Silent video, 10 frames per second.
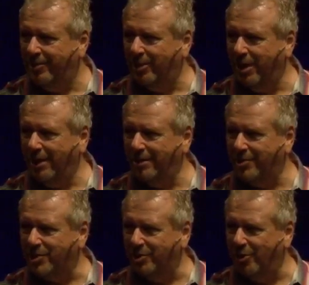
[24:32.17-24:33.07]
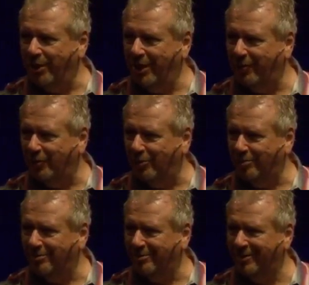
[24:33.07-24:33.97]
Well, God doesn't know
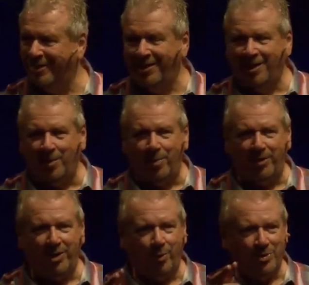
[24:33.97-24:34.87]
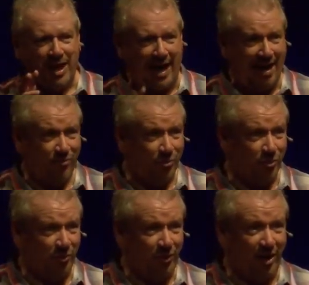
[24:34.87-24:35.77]
evil, but there was a
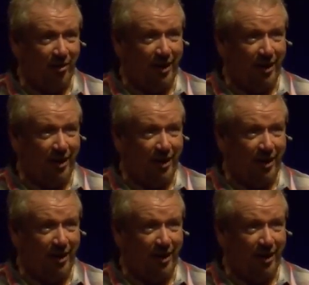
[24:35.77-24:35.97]
half-truth there,